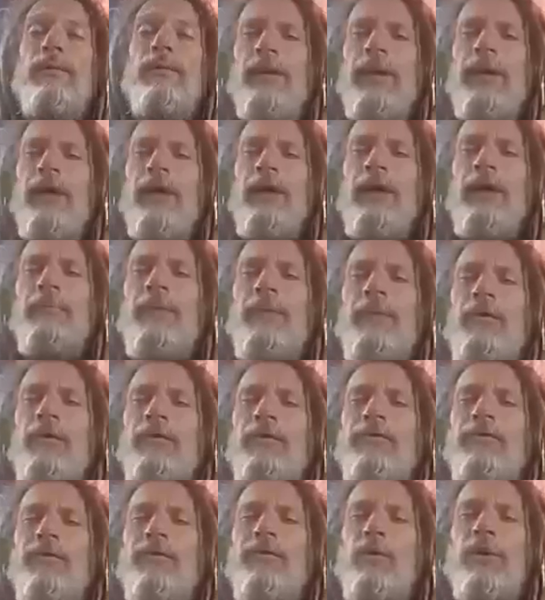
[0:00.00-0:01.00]
like
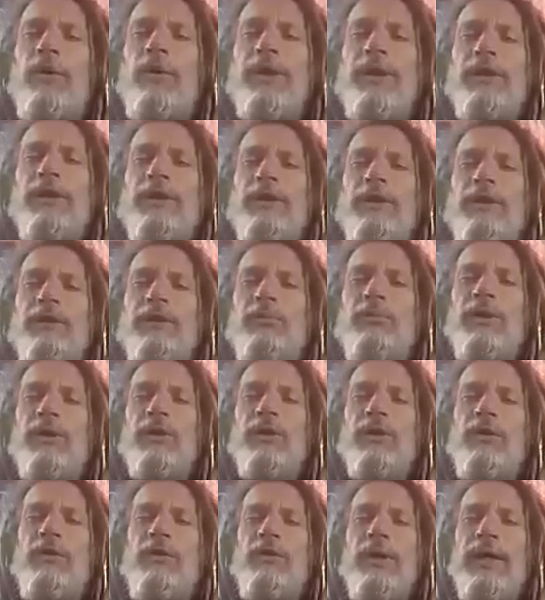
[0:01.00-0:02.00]
about 4 inches
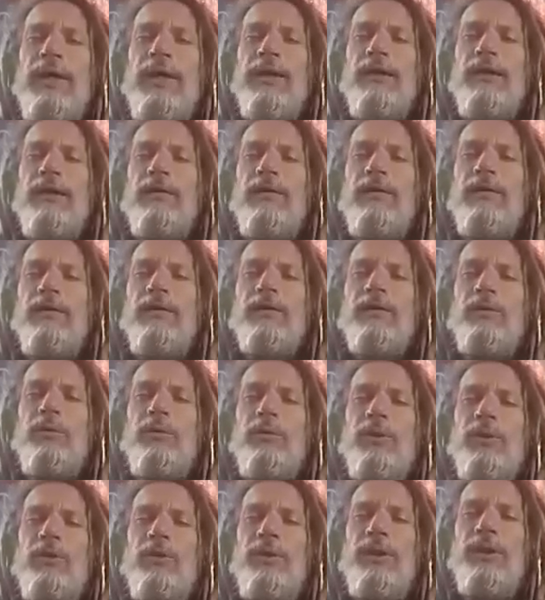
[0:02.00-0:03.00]
below that, also
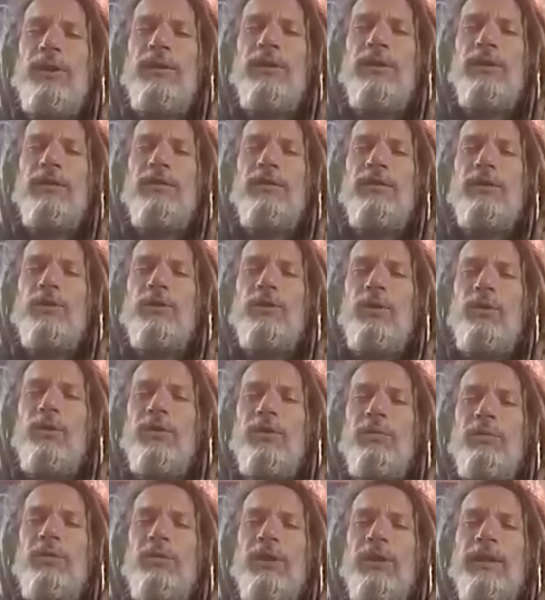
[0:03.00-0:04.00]
between the shoulder
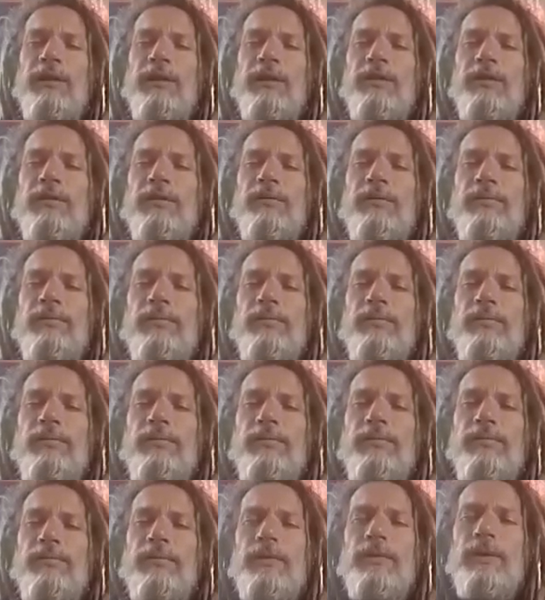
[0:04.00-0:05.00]
blades,
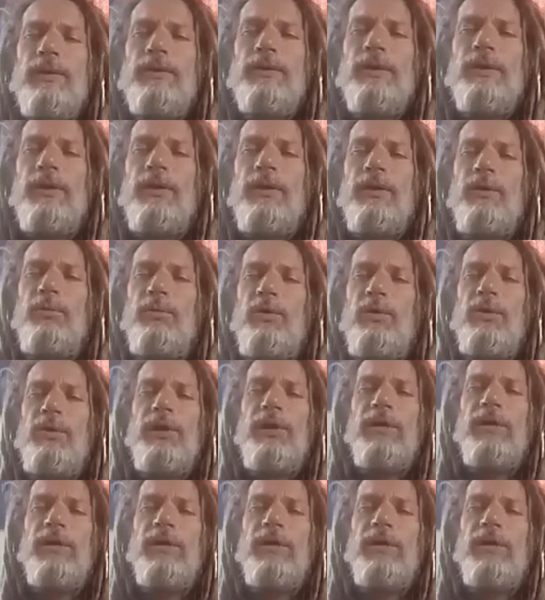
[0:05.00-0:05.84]
is another point.